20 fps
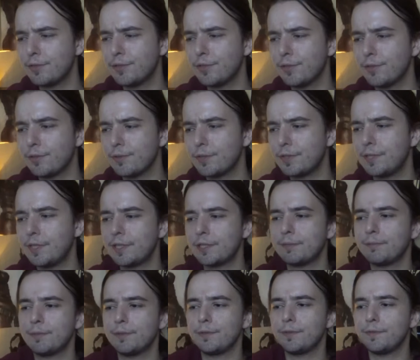the Joker's next
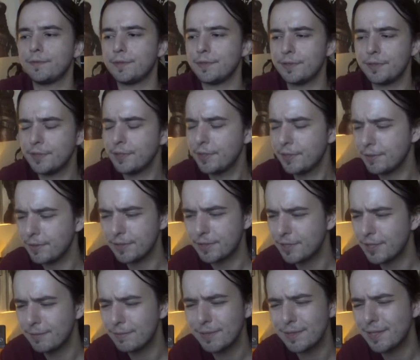moves, or
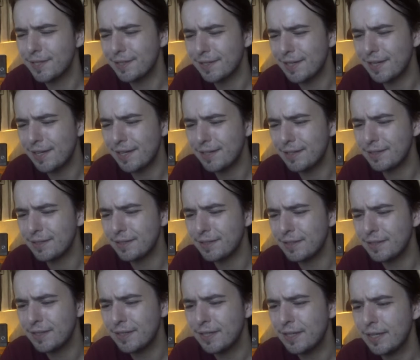something like that.
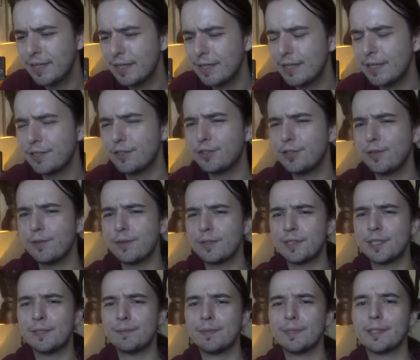Like, the Joker
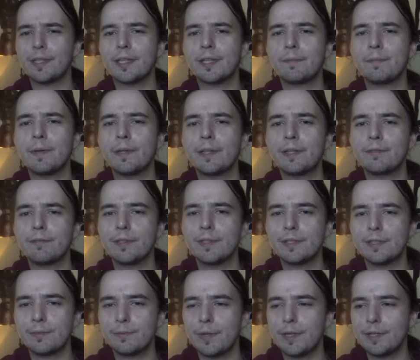seems like a compelling
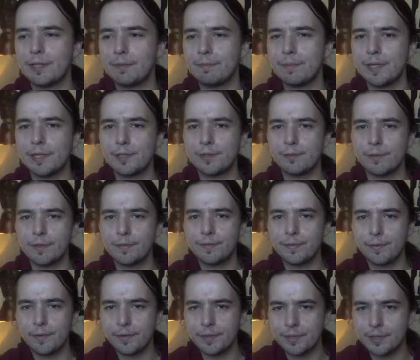reason why they might join
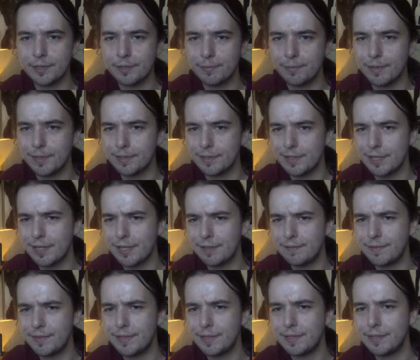forces, whereas
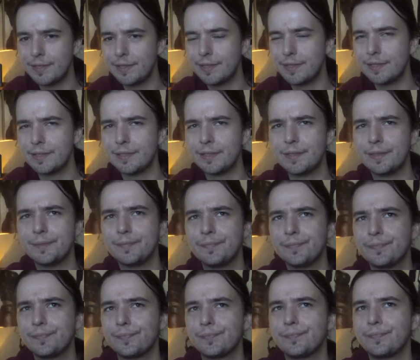Ivy,
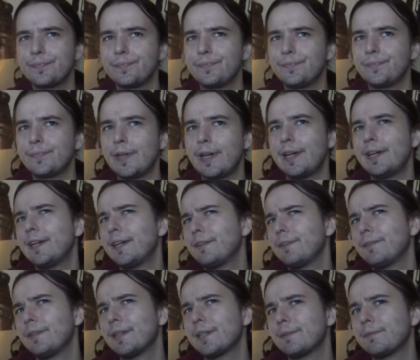I
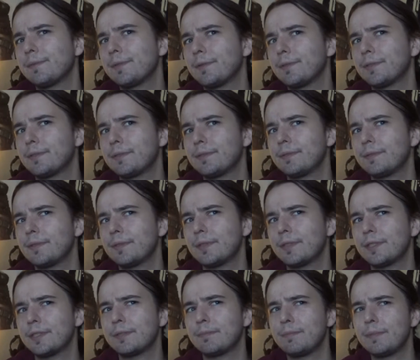don't like it when
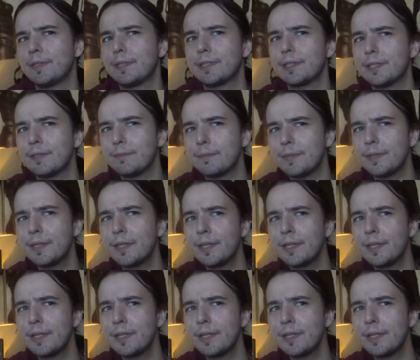they're splitting up